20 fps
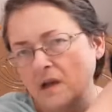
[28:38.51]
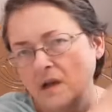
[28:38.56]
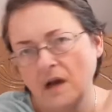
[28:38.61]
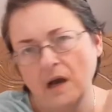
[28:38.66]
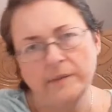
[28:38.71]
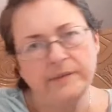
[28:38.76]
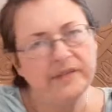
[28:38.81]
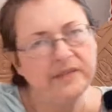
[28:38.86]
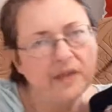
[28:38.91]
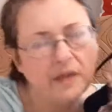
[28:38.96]
I
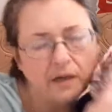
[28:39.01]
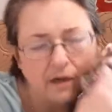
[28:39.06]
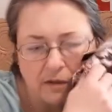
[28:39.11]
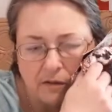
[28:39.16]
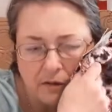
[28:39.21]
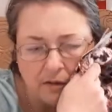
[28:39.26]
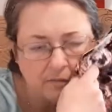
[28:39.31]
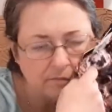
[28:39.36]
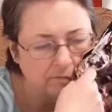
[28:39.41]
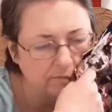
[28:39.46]
mean, they
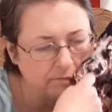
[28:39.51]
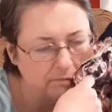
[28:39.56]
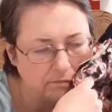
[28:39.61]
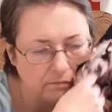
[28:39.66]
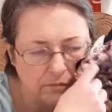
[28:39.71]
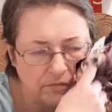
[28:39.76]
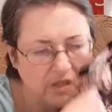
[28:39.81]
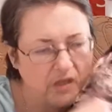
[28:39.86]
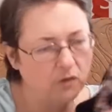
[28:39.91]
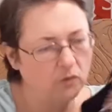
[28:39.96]
are, mm,
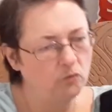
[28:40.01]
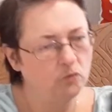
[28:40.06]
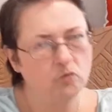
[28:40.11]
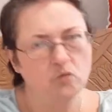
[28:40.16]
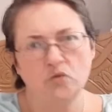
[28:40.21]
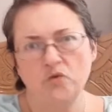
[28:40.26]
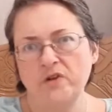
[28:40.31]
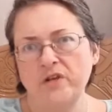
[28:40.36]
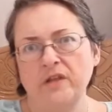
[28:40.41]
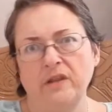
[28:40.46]
they are
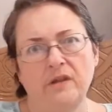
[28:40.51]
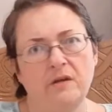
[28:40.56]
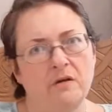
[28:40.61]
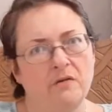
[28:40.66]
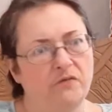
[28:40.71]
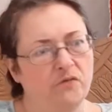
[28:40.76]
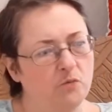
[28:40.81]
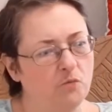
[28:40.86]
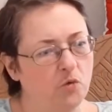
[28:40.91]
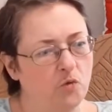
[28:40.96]
really
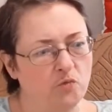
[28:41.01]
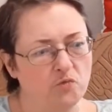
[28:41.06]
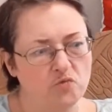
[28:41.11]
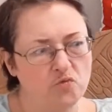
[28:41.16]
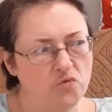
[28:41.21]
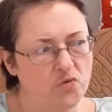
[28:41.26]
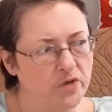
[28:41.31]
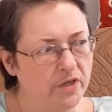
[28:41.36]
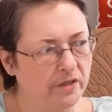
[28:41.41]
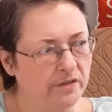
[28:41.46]
comfortable
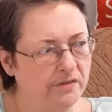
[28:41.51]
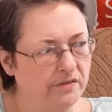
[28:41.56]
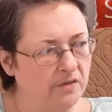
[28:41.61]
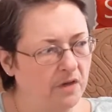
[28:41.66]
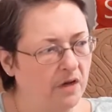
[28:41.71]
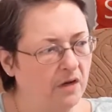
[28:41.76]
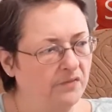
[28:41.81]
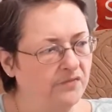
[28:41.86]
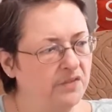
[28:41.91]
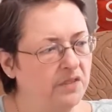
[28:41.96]
and really
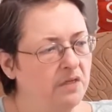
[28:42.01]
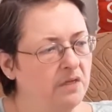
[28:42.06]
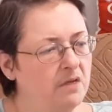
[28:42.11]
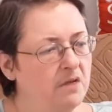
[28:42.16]
soft.